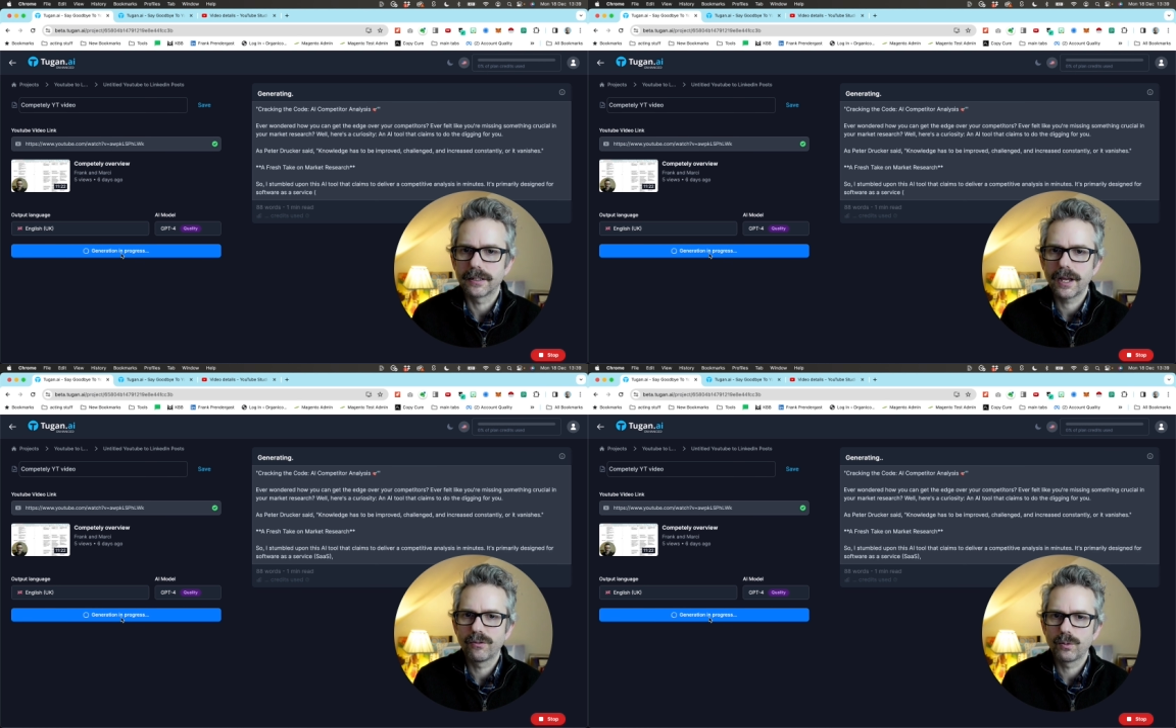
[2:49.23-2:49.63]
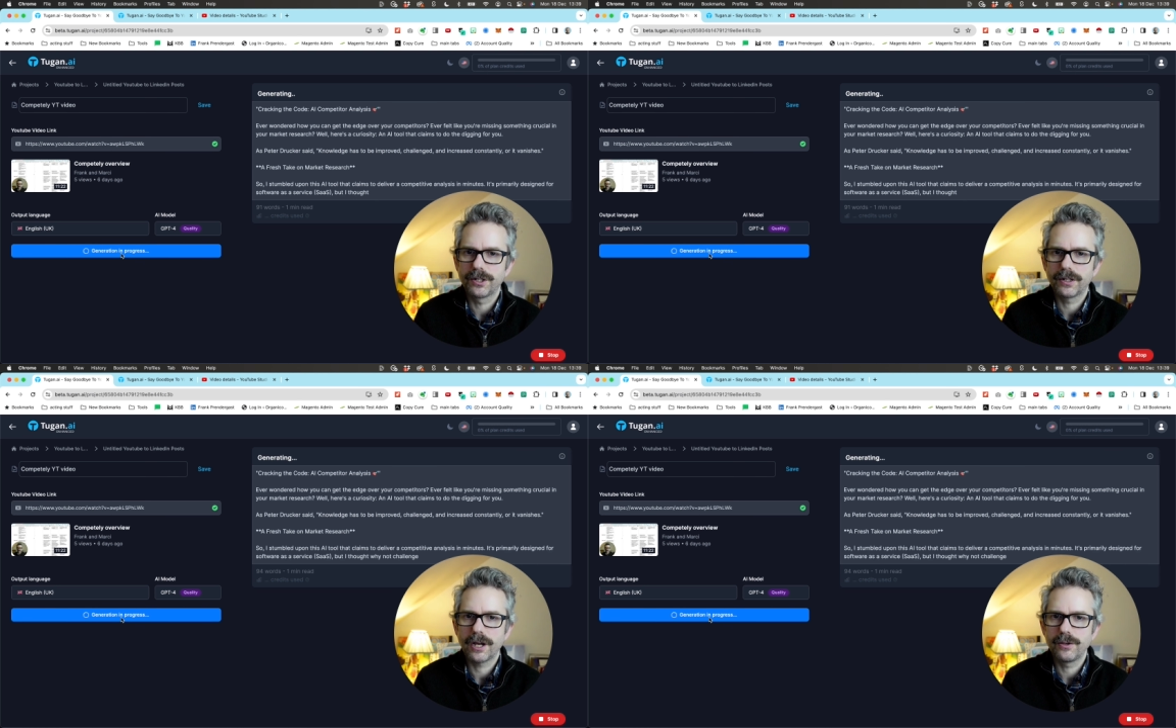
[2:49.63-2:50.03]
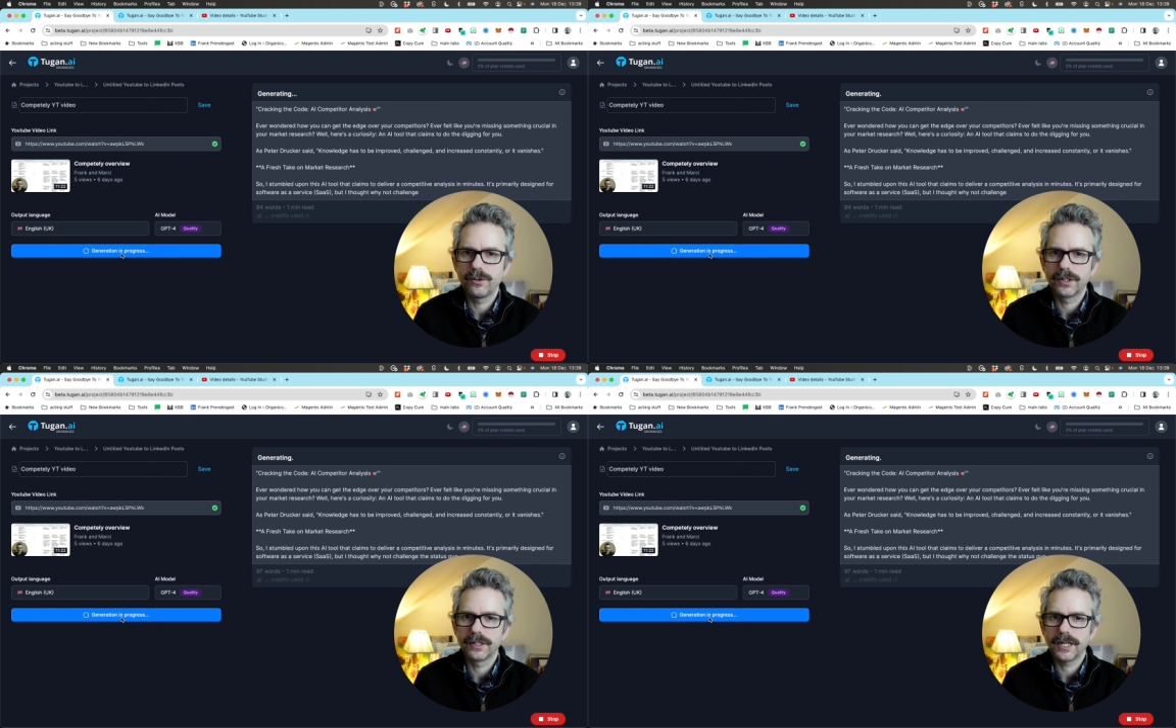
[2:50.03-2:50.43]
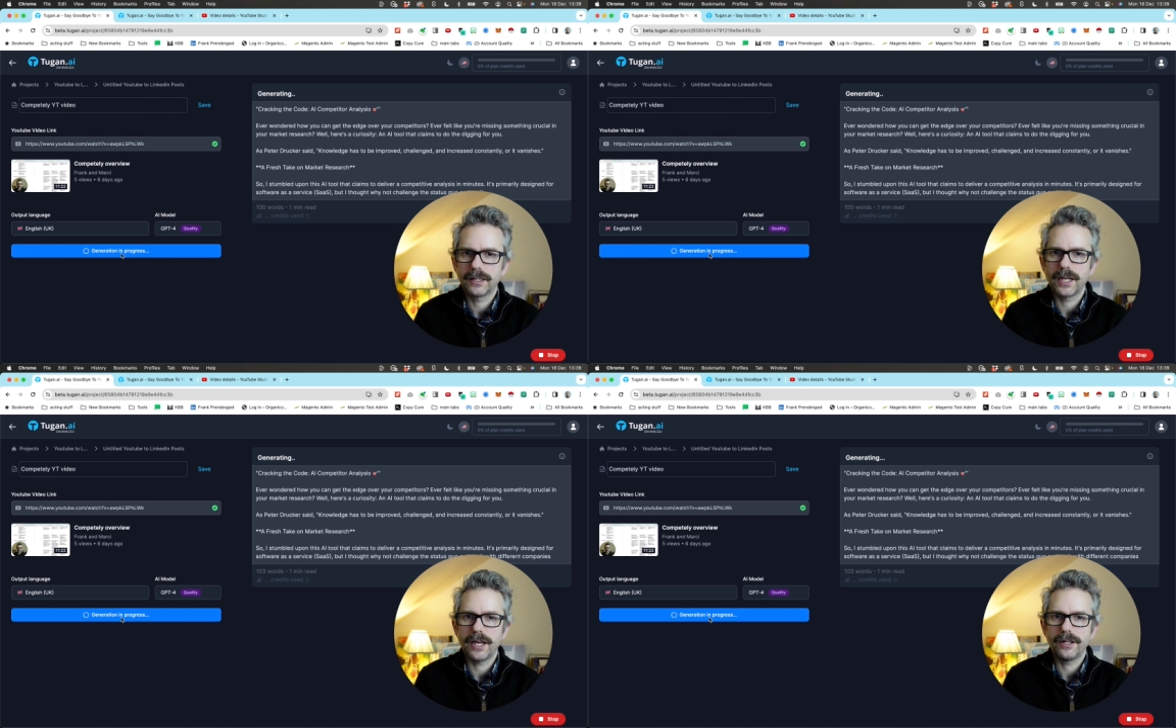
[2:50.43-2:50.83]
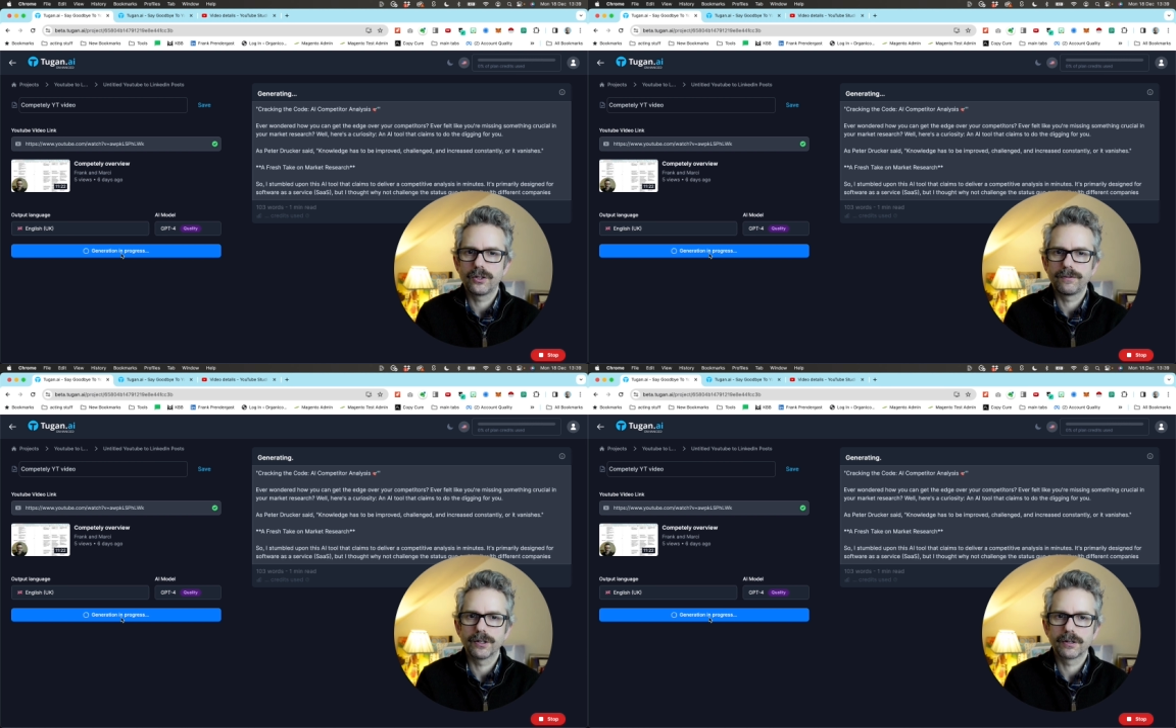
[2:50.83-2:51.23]
Ever wondered how you can get the edge
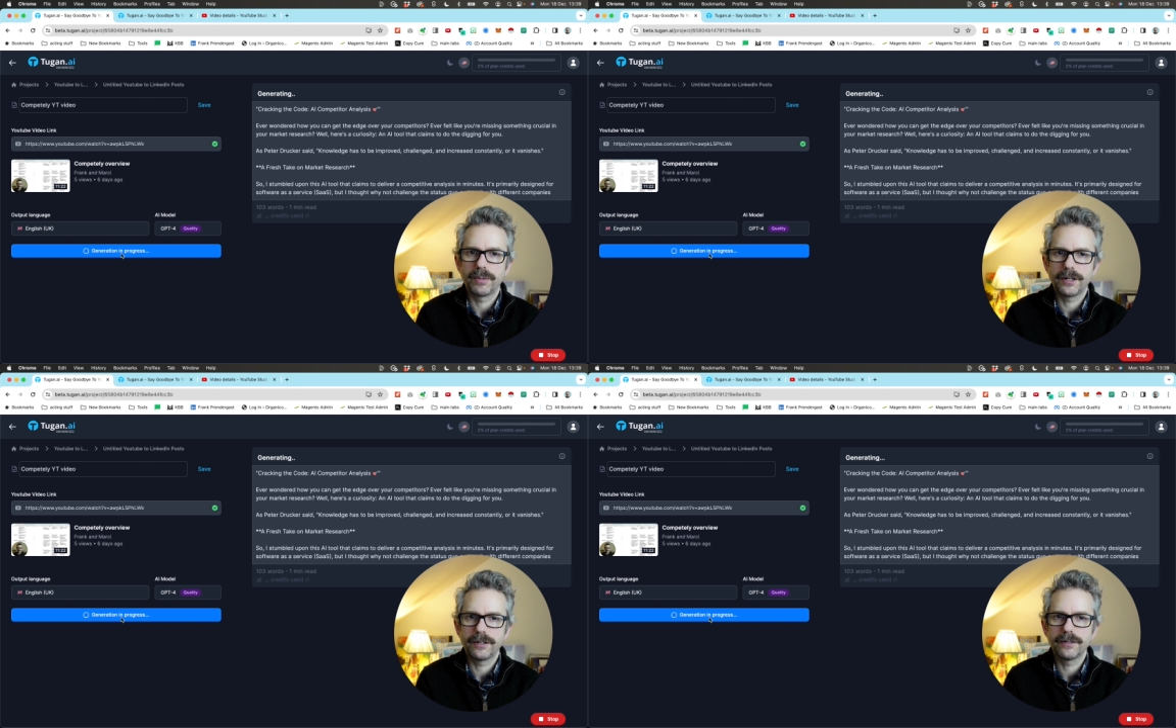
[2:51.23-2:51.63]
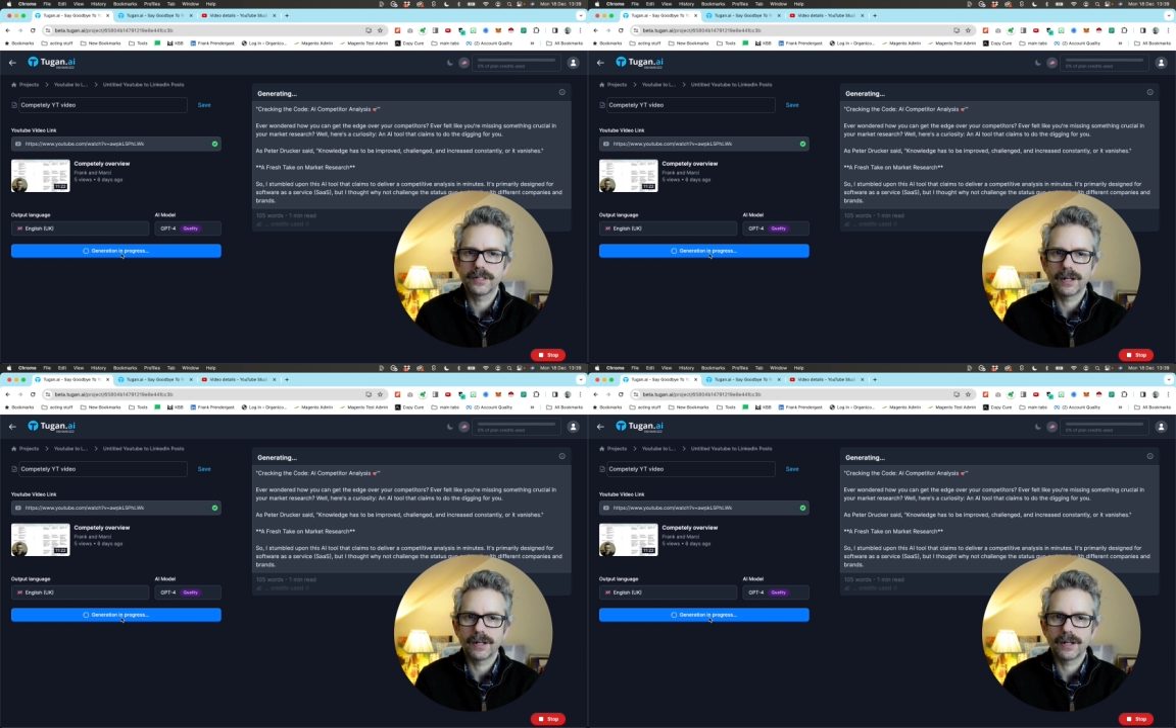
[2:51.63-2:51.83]
over your competitors?